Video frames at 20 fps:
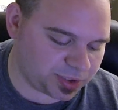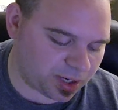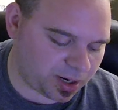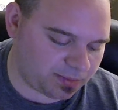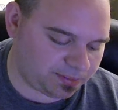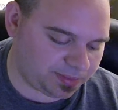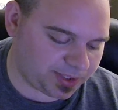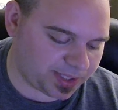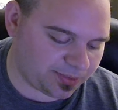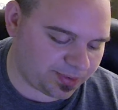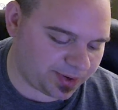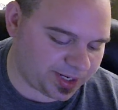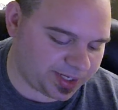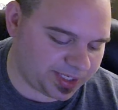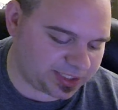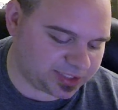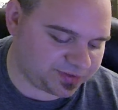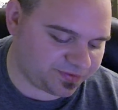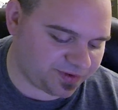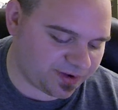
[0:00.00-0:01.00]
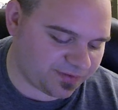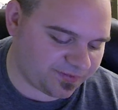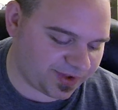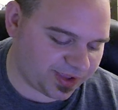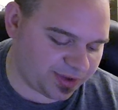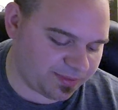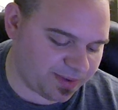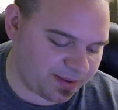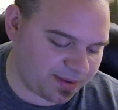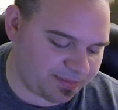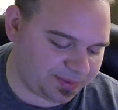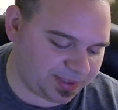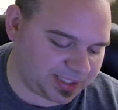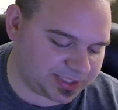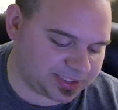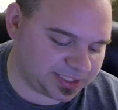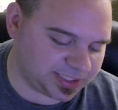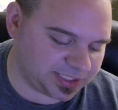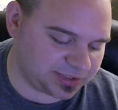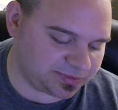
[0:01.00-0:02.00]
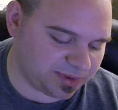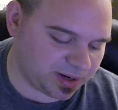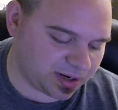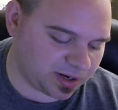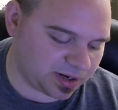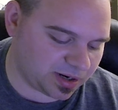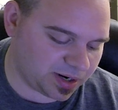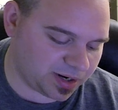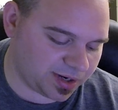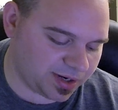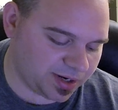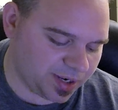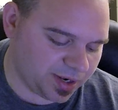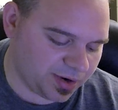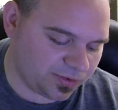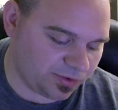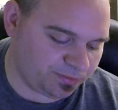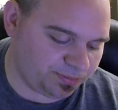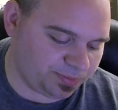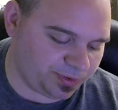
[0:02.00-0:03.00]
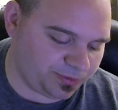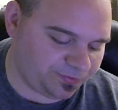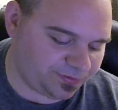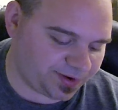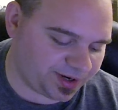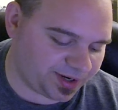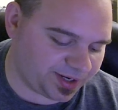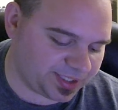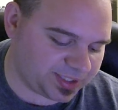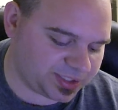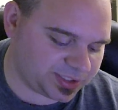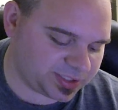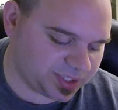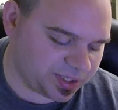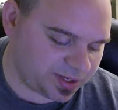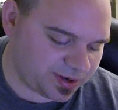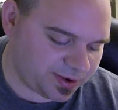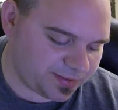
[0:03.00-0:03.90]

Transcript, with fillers: On play when digivolving, you may place a Digimon card with Blue Flare and its